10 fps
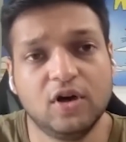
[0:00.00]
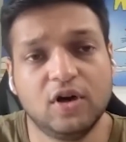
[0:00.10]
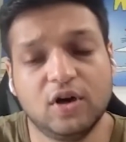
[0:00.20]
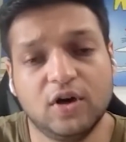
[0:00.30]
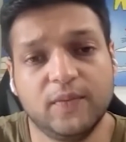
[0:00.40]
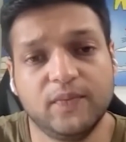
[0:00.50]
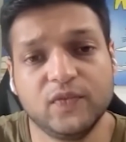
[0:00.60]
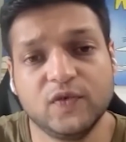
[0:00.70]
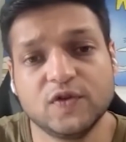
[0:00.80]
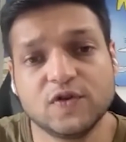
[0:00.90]

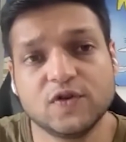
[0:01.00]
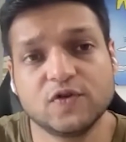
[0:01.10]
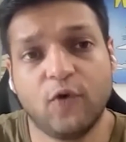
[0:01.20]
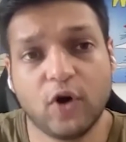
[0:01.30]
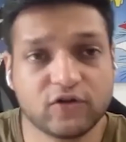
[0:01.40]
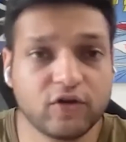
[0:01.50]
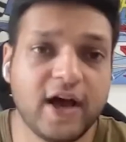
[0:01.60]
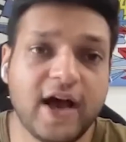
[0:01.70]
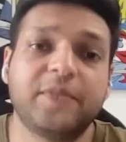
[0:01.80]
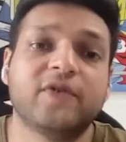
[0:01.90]
What is going
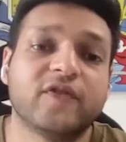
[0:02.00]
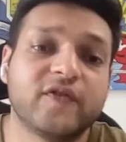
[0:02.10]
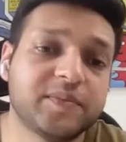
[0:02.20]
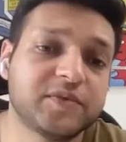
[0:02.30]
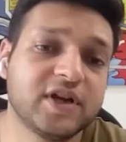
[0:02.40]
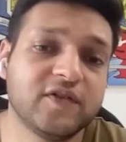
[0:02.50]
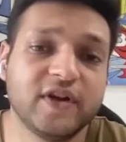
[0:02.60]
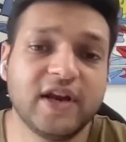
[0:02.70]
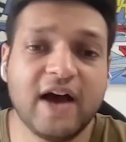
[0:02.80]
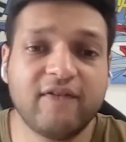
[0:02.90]
to happen with Web3?
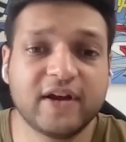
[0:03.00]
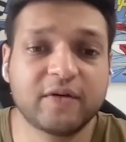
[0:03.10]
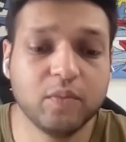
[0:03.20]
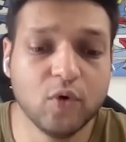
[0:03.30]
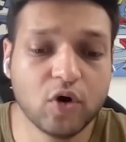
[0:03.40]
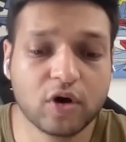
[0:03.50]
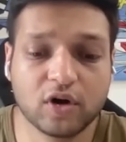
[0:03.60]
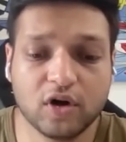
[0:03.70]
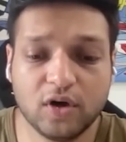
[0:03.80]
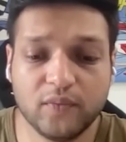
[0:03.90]
We'll have
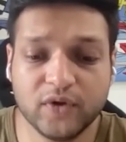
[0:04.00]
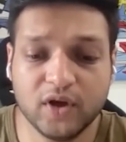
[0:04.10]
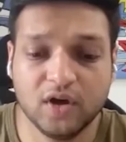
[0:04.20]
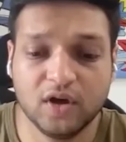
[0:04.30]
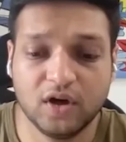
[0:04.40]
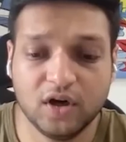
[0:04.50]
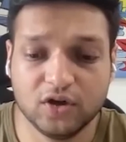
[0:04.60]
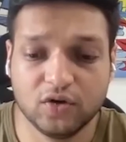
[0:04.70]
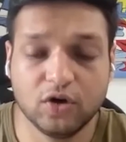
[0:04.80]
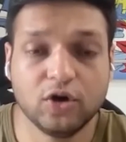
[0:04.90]
more
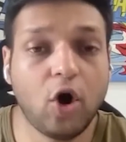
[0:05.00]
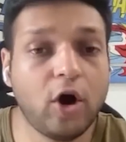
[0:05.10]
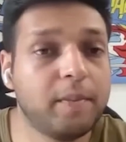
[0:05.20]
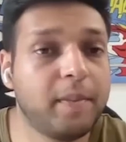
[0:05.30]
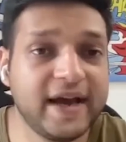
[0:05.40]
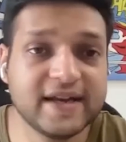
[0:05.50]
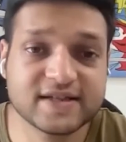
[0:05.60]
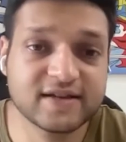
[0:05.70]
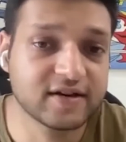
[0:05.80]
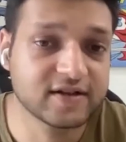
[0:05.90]

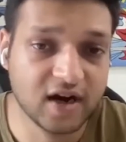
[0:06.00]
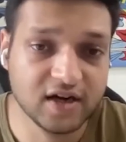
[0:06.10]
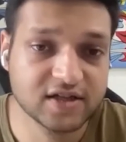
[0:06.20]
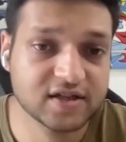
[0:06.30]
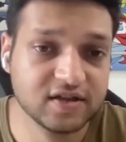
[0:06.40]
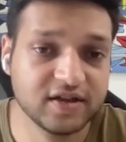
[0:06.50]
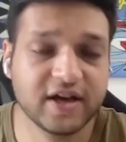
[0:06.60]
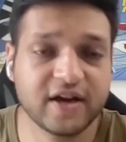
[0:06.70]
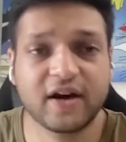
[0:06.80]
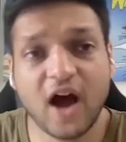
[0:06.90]
non-biased results.
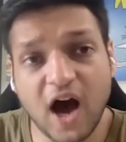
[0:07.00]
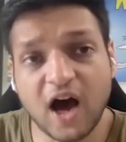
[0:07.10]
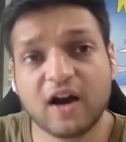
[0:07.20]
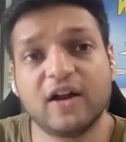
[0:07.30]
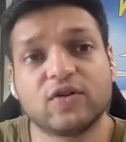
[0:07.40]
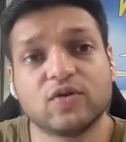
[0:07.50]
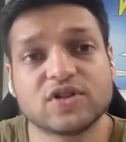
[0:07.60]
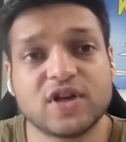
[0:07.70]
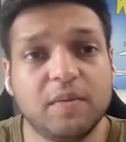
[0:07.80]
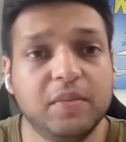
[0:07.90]
There are
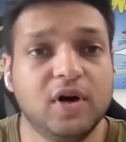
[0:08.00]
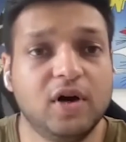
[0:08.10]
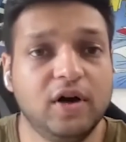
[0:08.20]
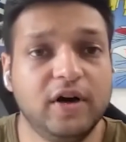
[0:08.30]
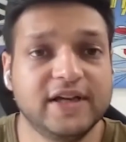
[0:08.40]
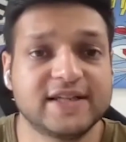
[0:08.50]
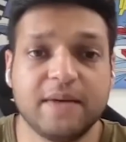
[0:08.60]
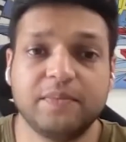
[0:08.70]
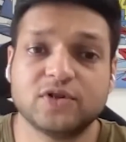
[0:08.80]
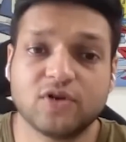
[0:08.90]
some
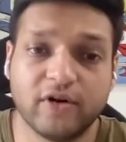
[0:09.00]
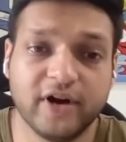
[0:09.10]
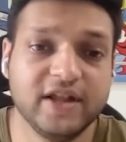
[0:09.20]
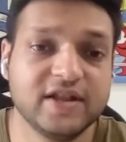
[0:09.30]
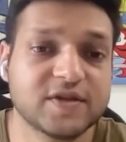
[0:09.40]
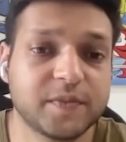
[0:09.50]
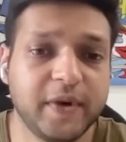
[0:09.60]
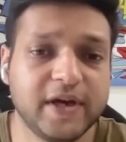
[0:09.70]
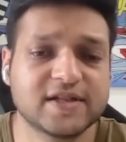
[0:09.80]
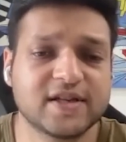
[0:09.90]
examples already in the
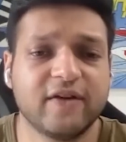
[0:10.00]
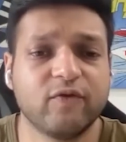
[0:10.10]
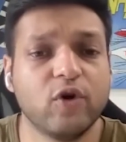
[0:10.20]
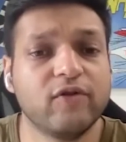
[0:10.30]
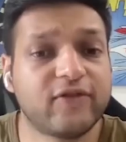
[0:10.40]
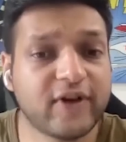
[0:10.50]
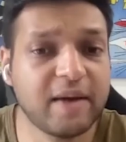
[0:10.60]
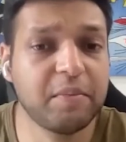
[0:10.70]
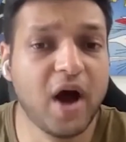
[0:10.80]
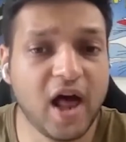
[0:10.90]
space, like
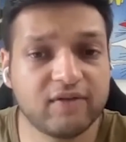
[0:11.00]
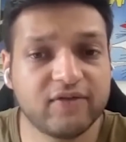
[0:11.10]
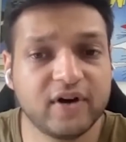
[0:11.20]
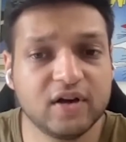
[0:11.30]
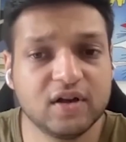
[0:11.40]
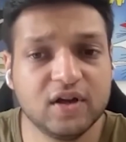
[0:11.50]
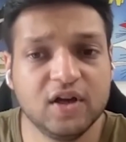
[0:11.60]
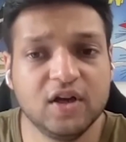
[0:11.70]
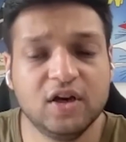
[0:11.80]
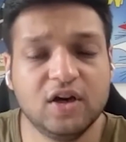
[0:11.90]
Wolfram Alpha,
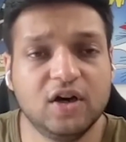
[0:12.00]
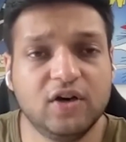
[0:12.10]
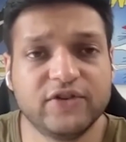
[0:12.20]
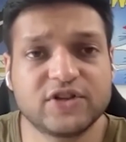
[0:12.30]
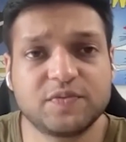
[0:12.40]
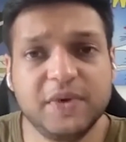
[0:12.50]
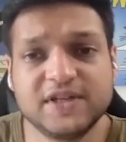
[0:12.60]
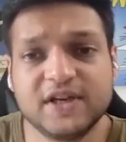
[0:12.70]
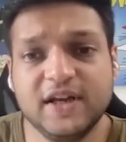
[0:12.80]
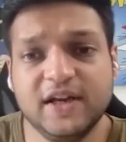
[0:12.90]
which
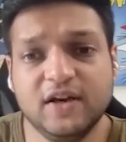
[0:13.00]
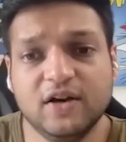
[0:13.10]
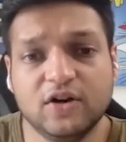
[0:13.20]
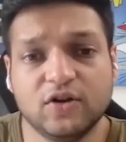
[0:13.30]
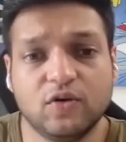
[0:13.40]
basically